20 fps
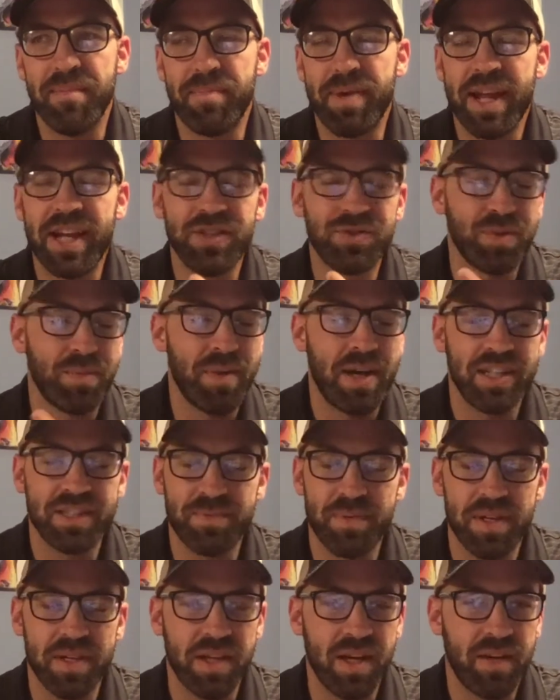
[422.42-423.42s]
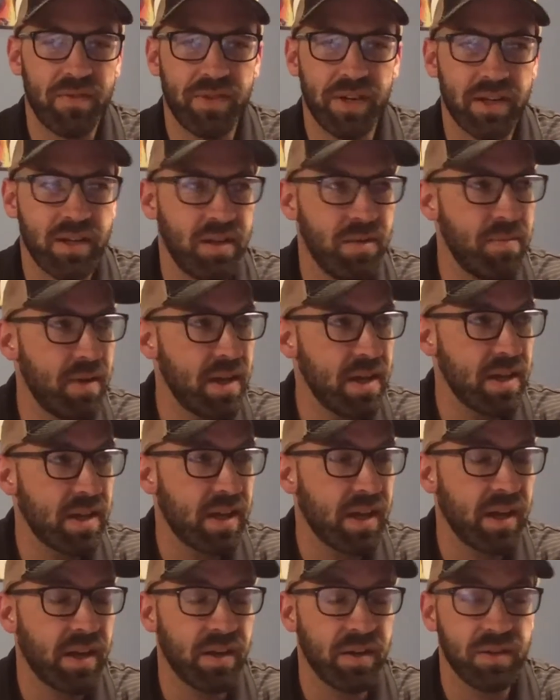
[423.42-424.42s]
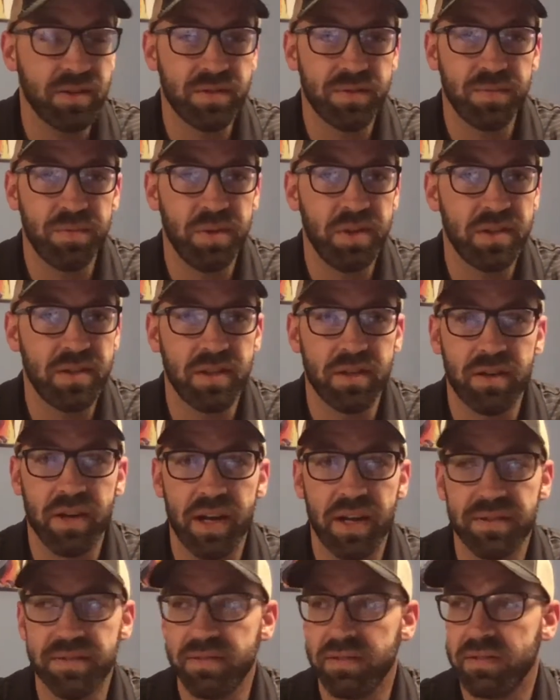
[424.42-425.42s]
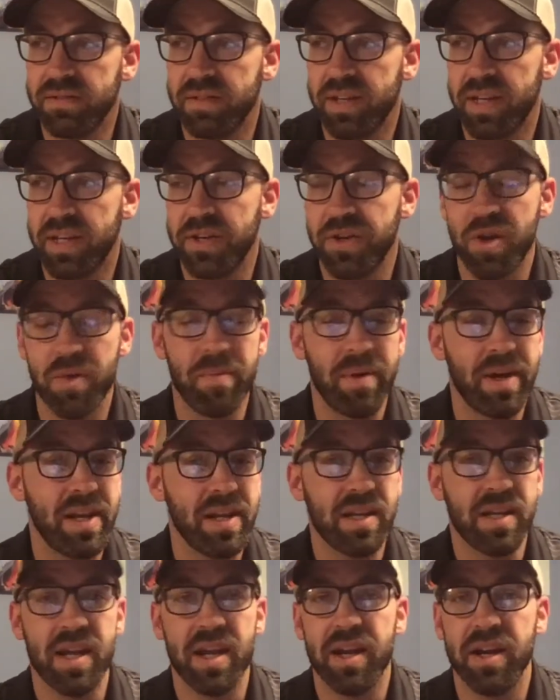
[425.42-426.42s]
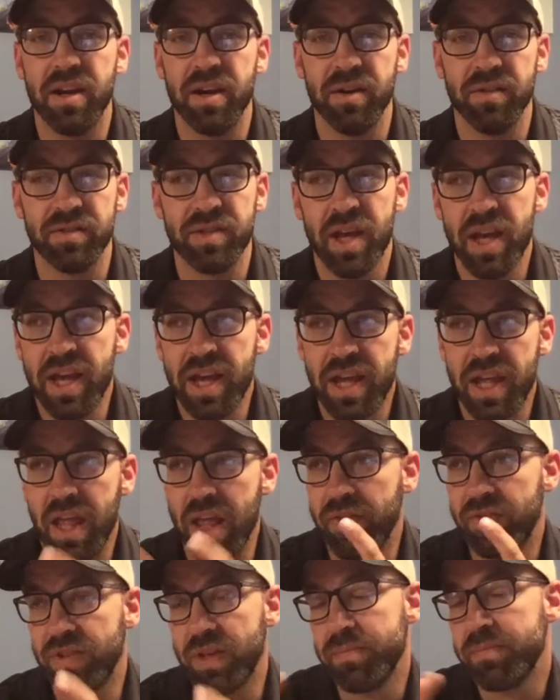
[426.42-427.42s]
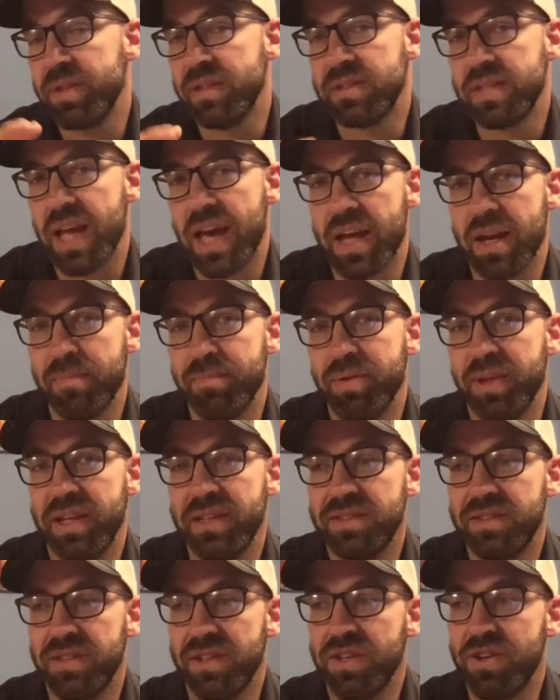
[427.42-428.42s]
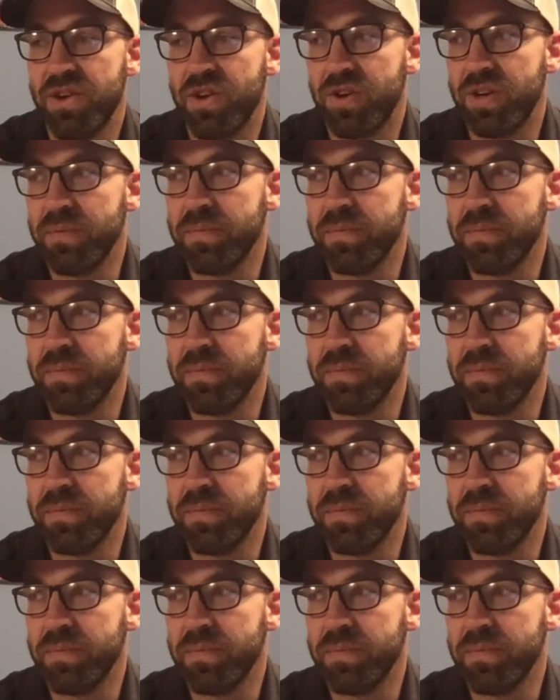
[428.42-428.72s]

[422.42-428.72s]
Paige reminds me a lot, Frank, nobody cares what the grass looks like, or nobody cares if something's out of place in the yard.